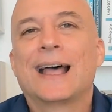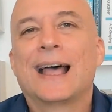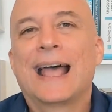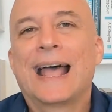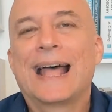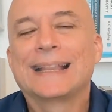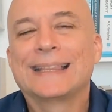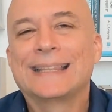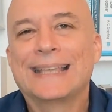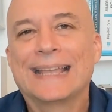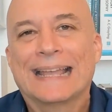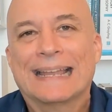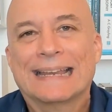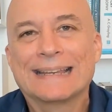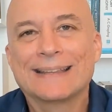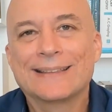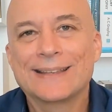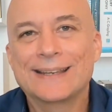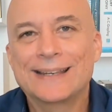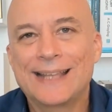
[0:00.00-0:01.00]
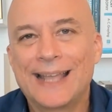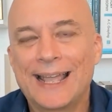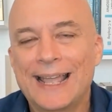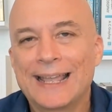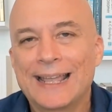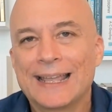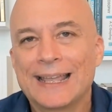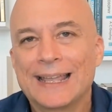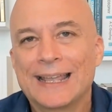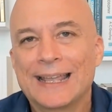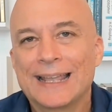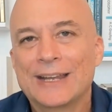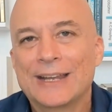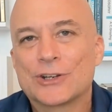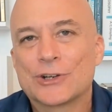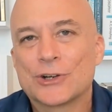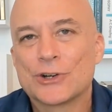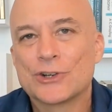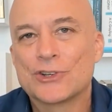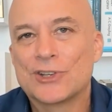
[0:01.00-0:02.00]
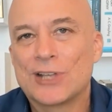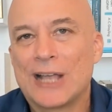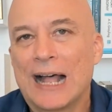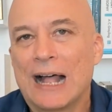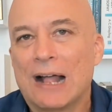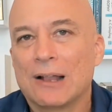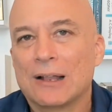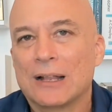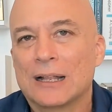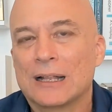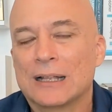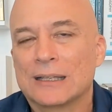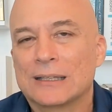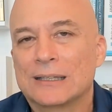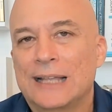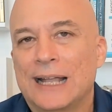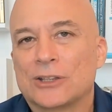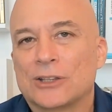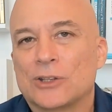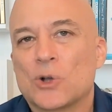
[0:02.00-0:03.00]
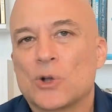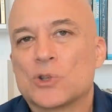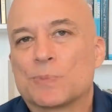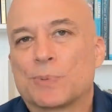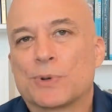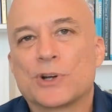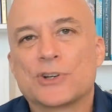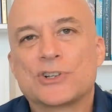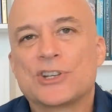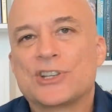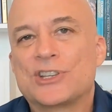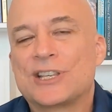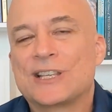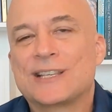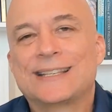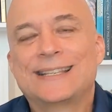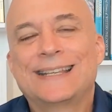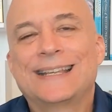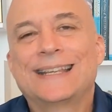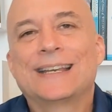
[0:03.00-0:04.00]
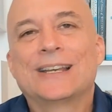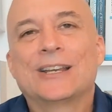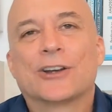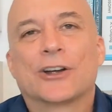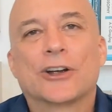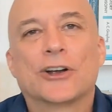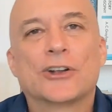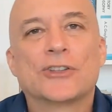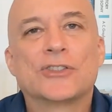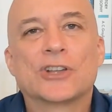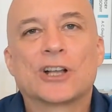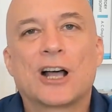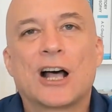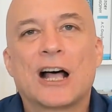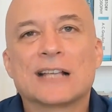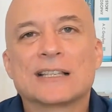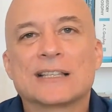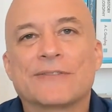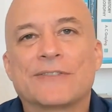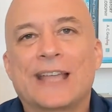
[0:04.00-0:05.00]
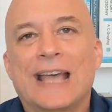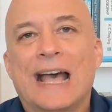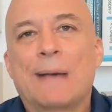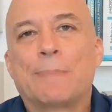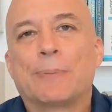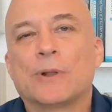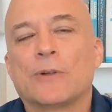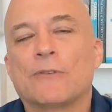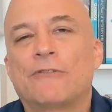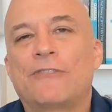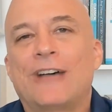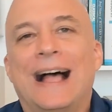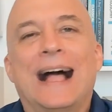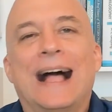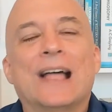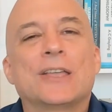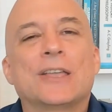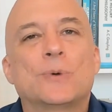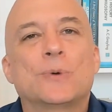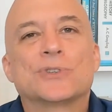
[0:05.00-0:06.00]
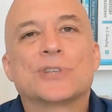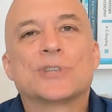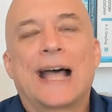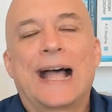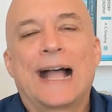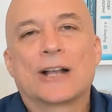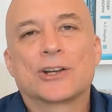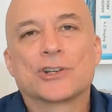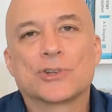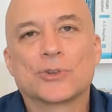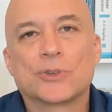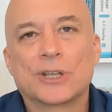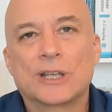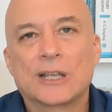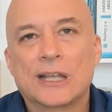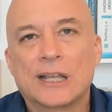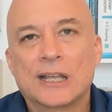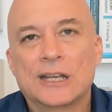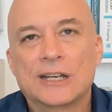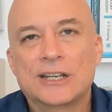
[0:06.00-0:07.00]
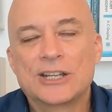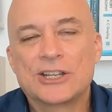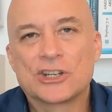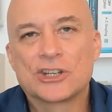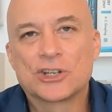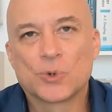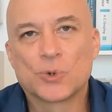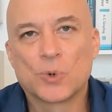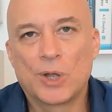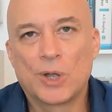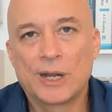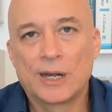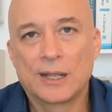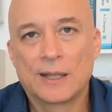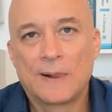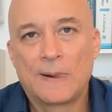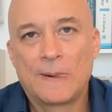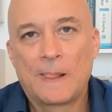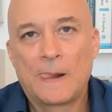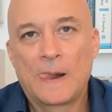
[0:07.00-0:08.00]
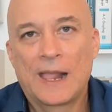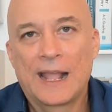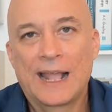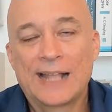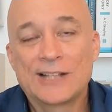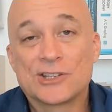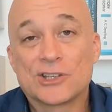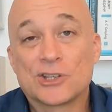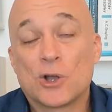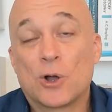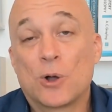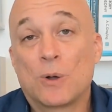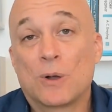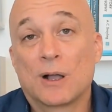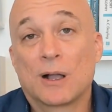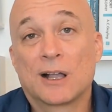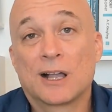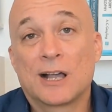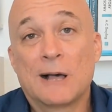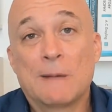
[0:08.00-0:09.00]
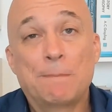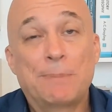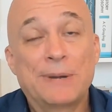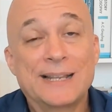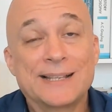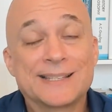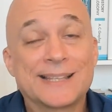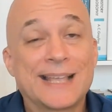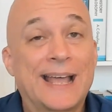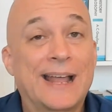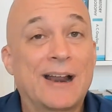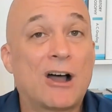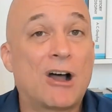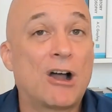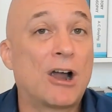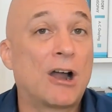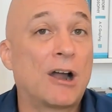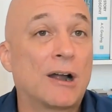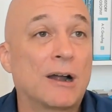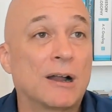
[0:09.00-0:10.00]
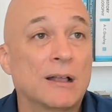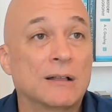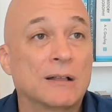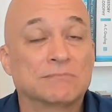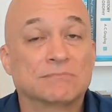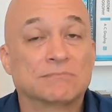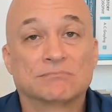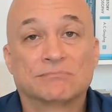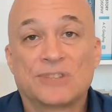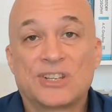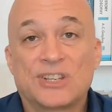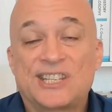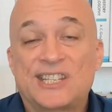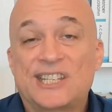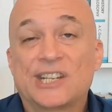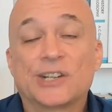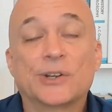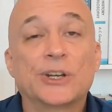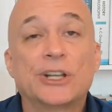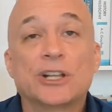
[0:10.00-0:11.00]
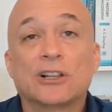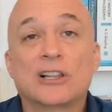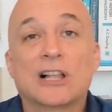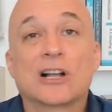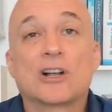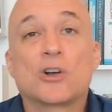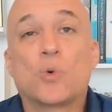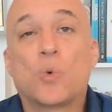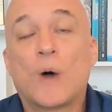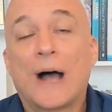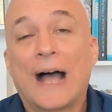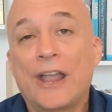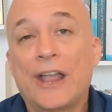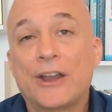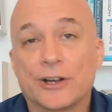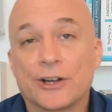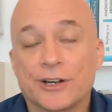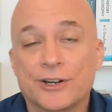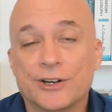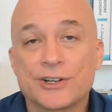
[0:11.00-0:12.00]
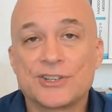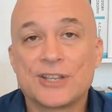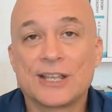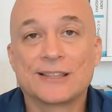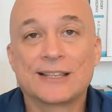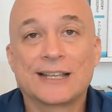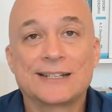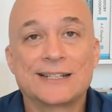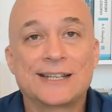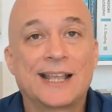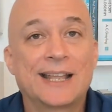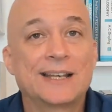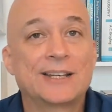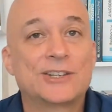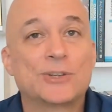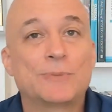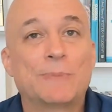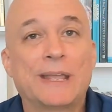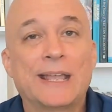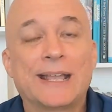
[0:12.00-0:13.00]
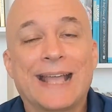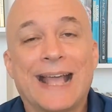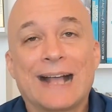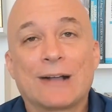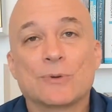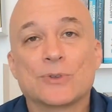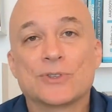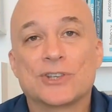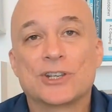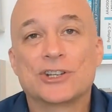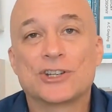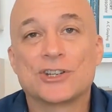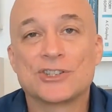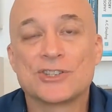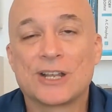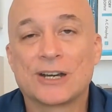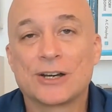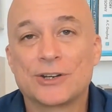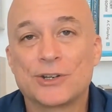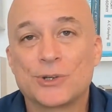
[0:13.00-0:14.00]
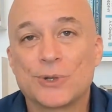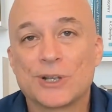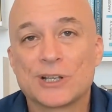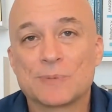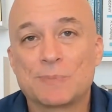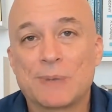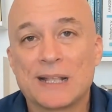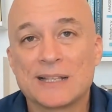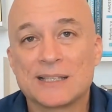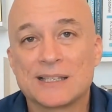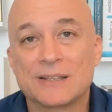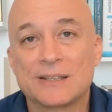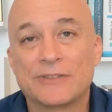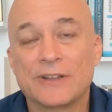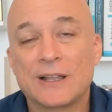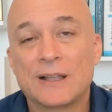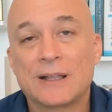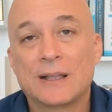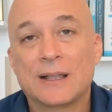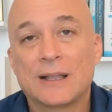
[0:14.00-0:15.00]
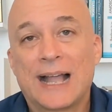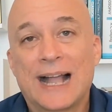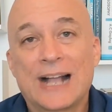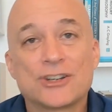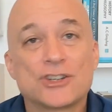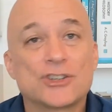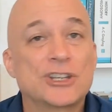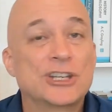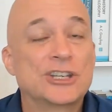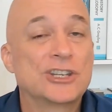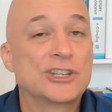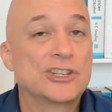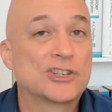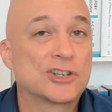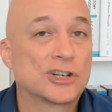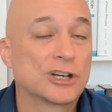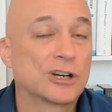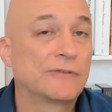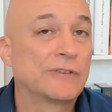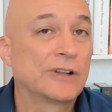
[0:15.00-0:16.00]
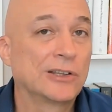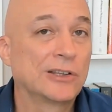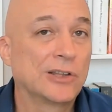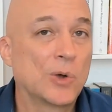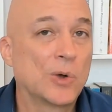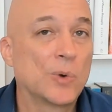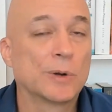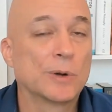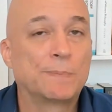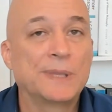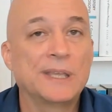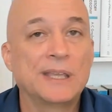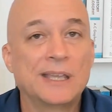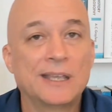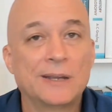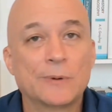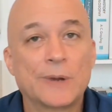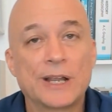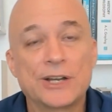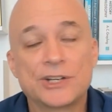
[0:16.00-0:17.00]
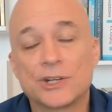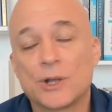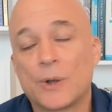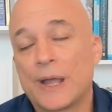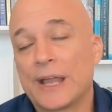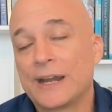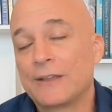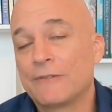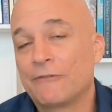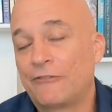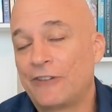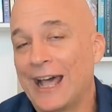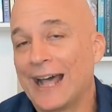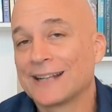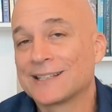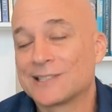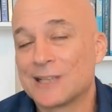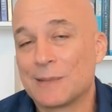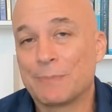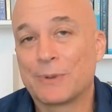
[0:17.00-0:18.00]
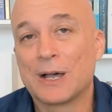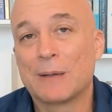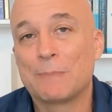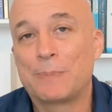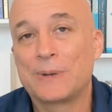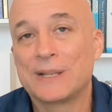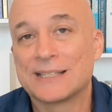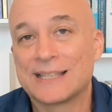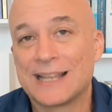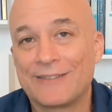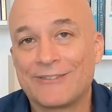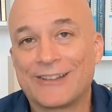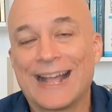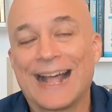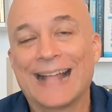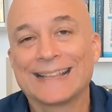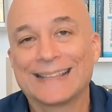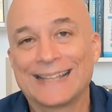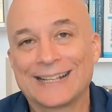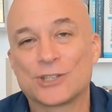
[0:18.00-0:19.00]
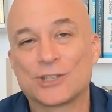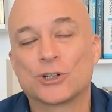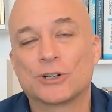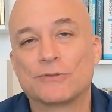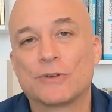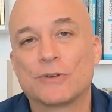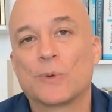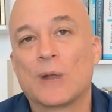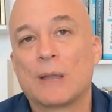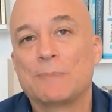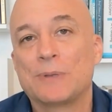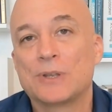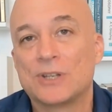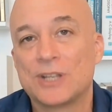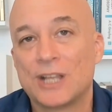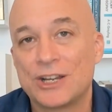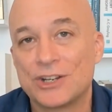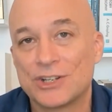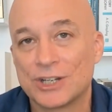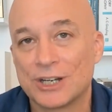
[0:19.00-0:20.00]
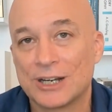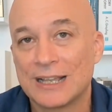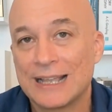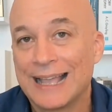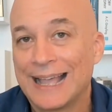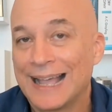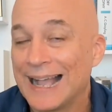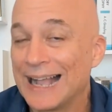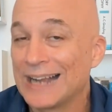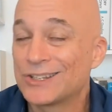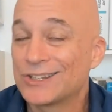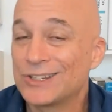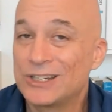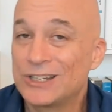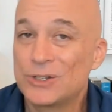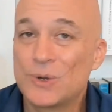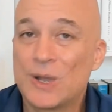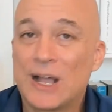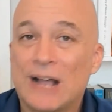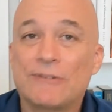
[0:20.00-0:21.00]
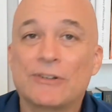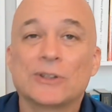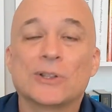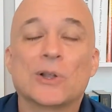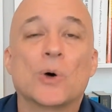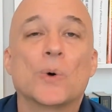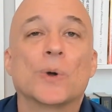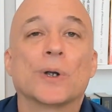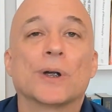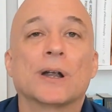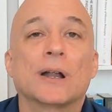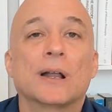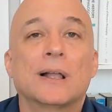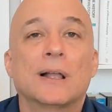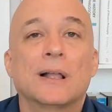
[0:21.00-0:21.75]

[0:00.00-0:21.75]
at the end of the day, it turns out that those purchases didn't earn the cost of capital. Value was actually destroyed. And so companies that are serial acquirers and that tend to make acquisitions that are too expensive actually deserve a lower PE ratio. And in fact, some companies that have gotten that sort of a reputation actually do have a lower